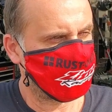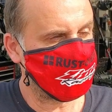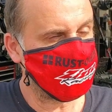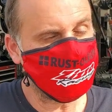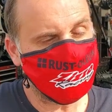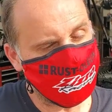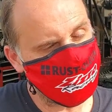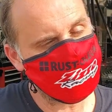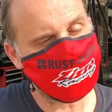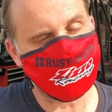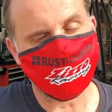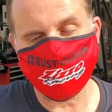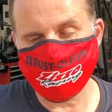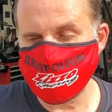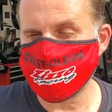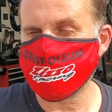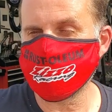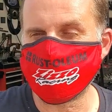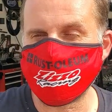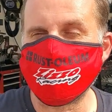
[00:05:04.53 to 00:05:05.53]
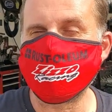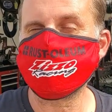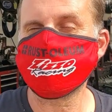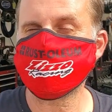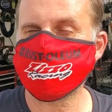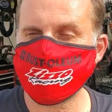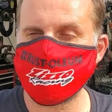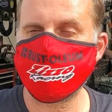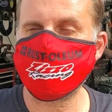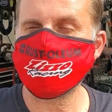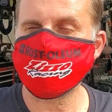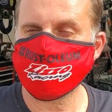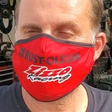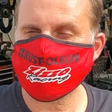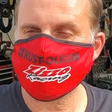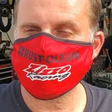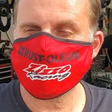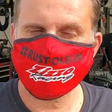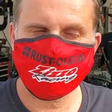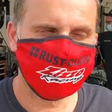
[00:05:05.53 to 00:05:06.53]
It helps that we own a body shop,
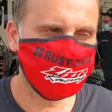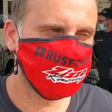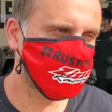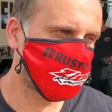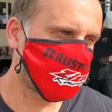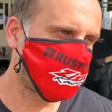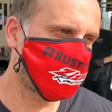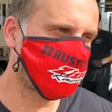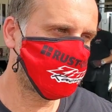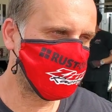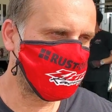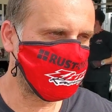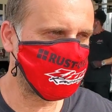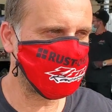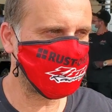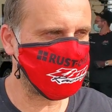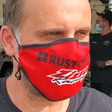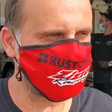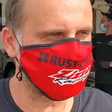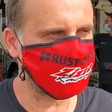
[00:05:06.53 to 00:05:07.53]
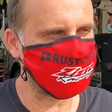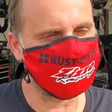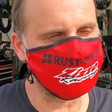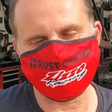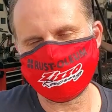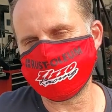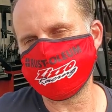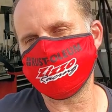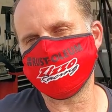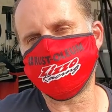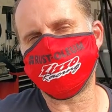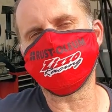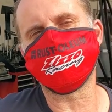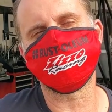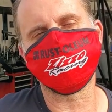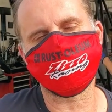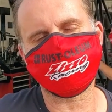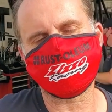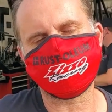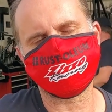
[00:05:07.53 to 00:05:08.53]
so we kind of have an idea of
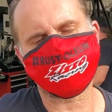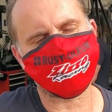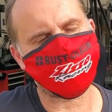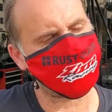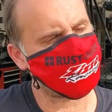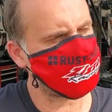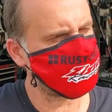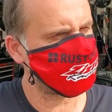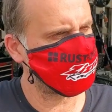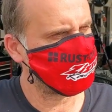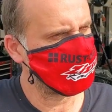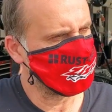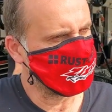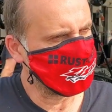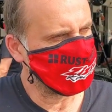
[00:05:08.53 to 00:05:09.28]
what we're looking for.